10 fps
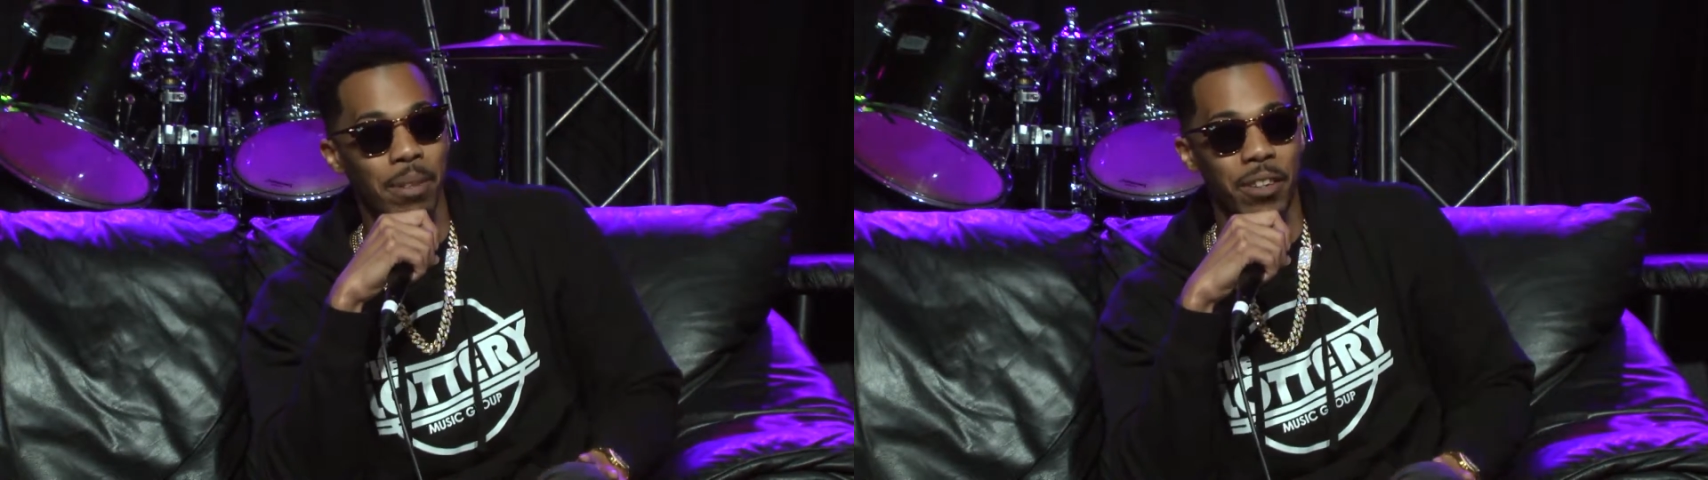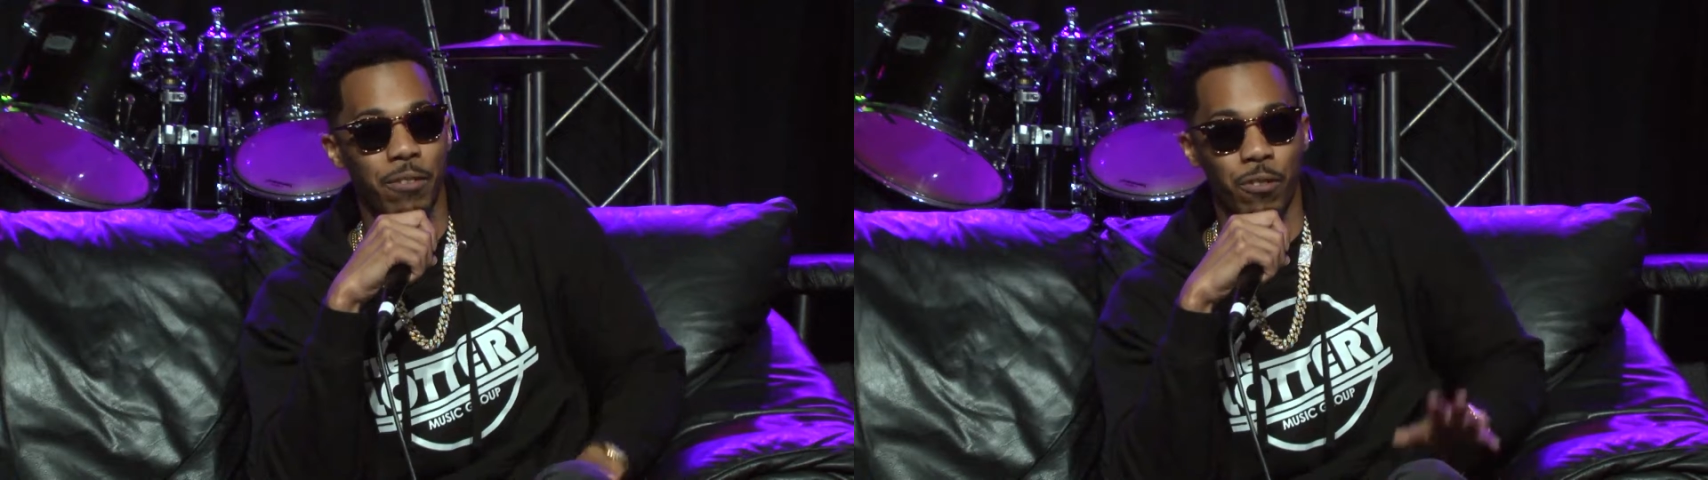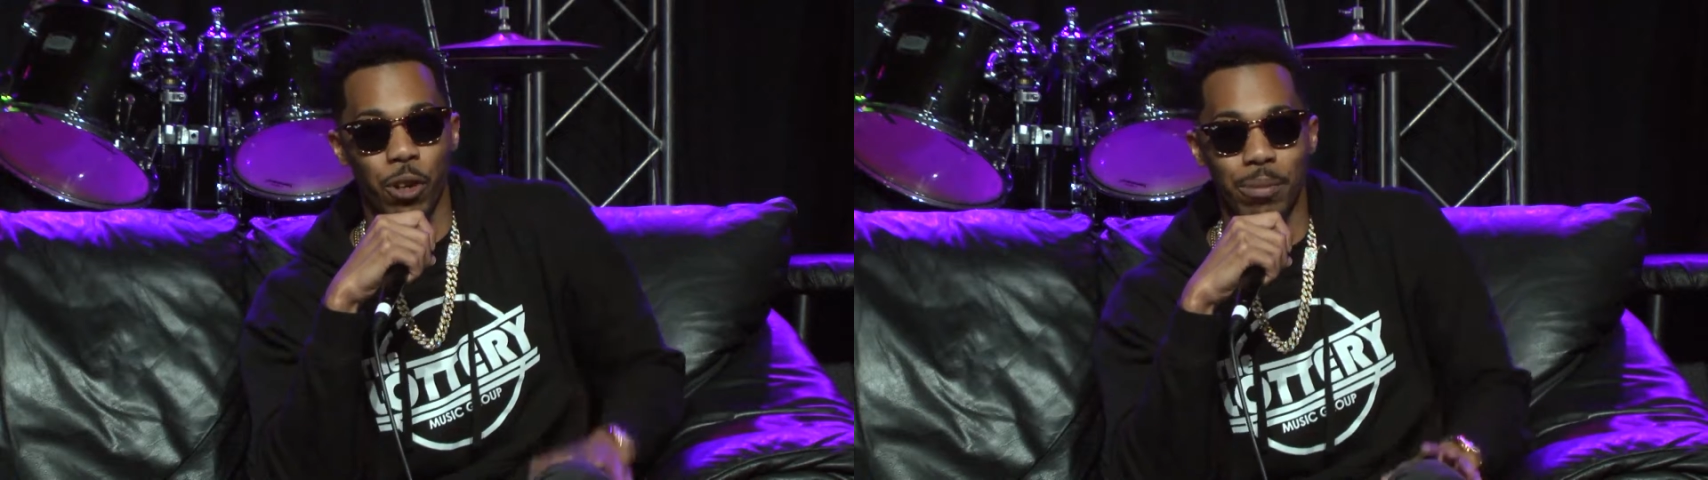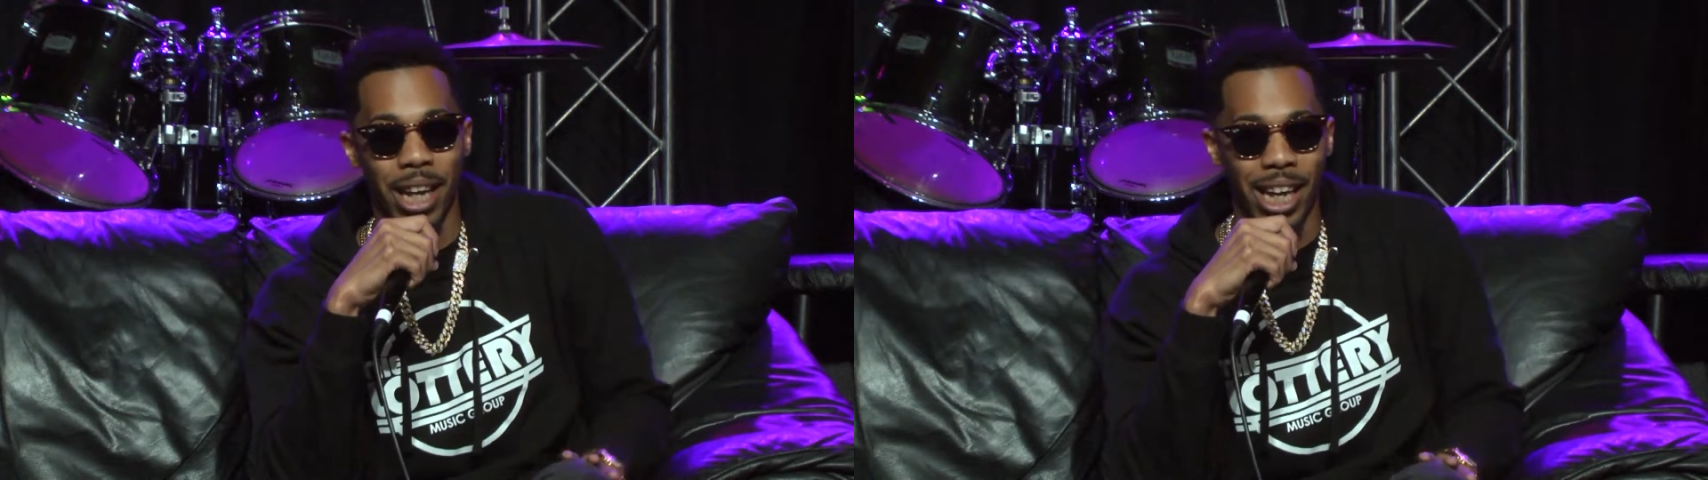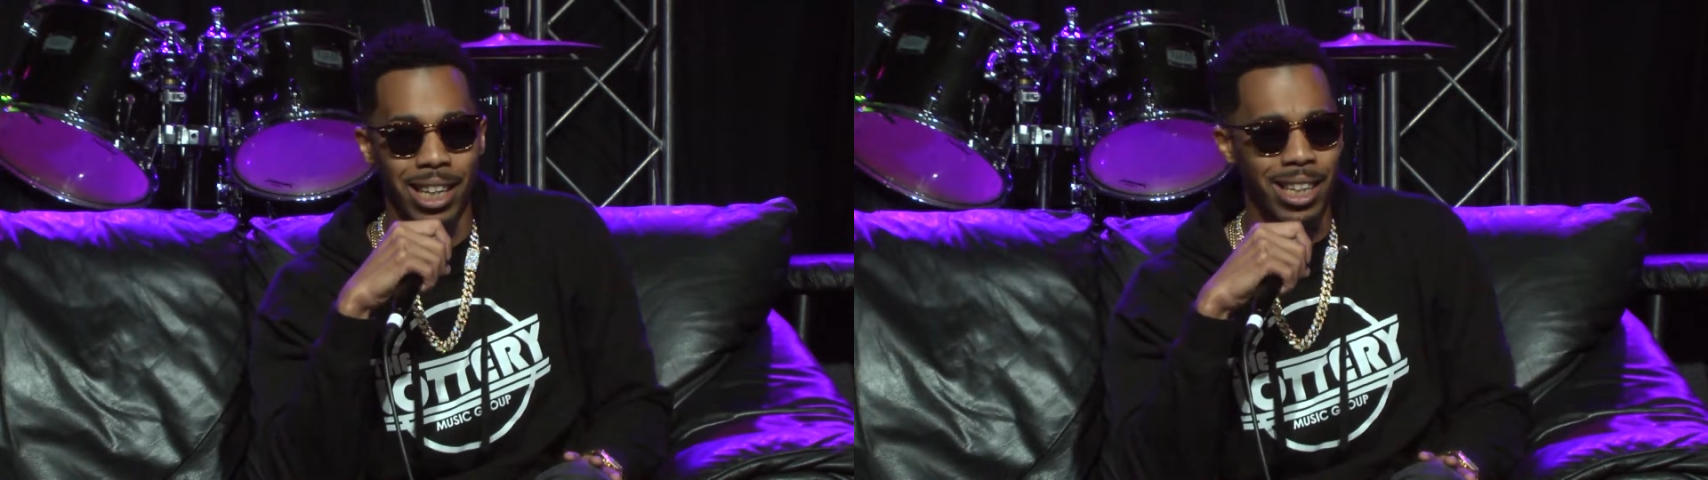I mean,
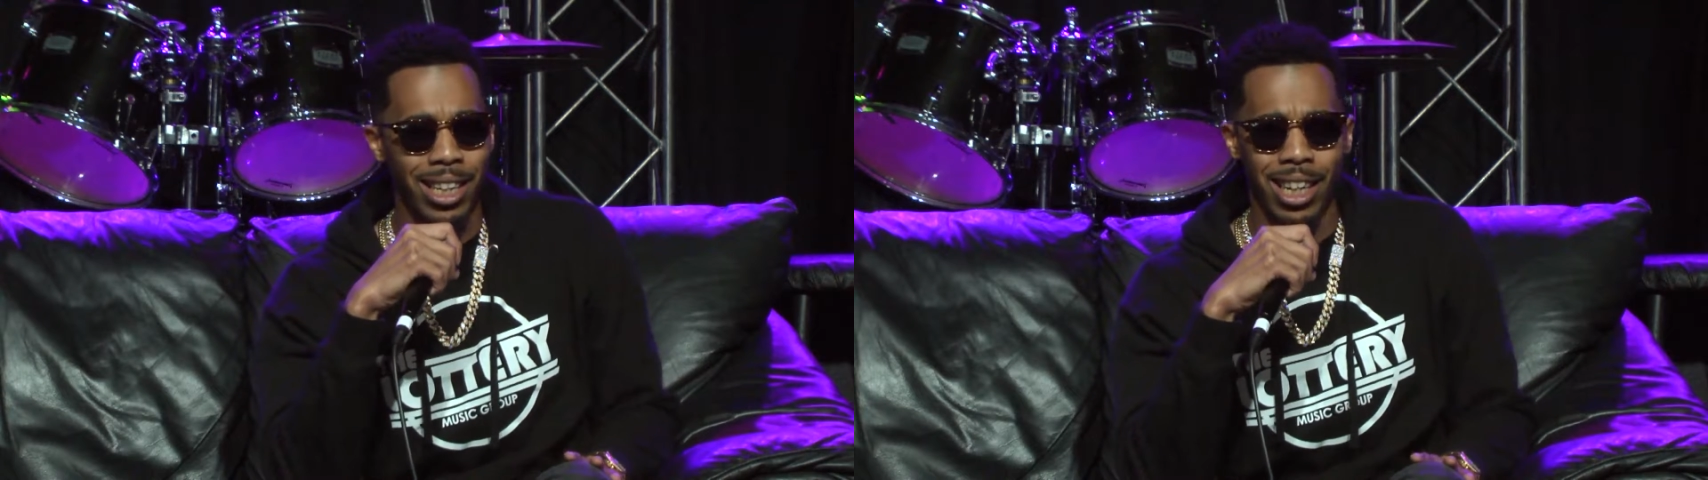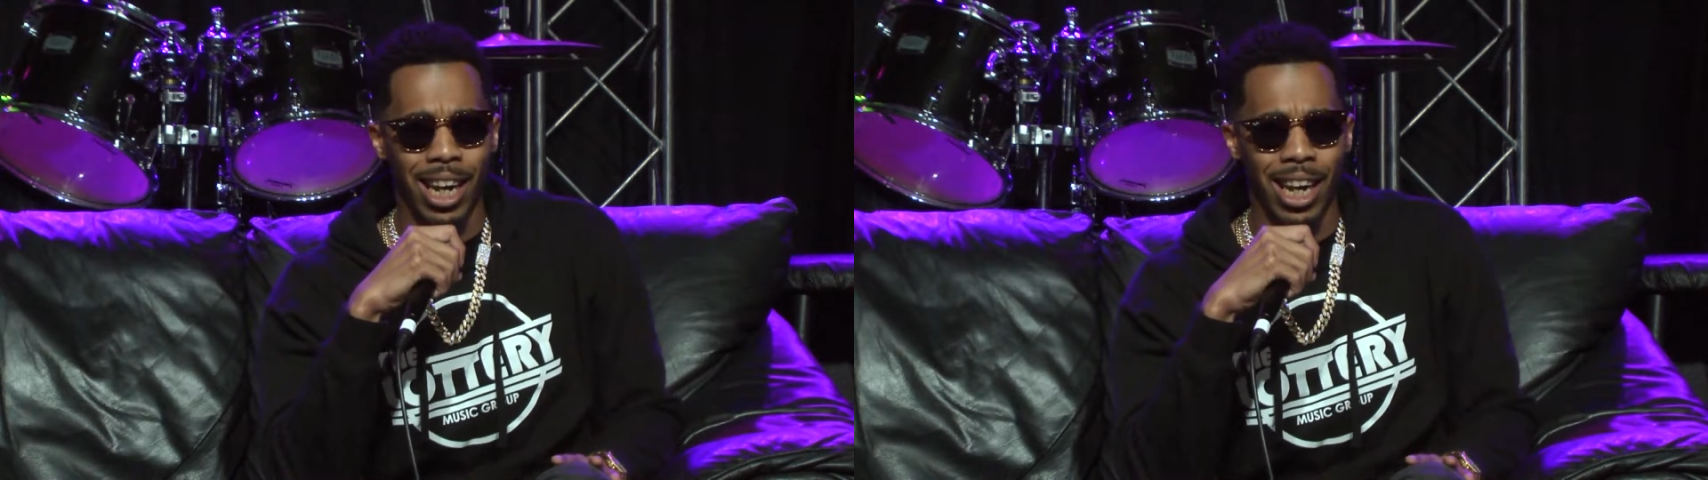from that,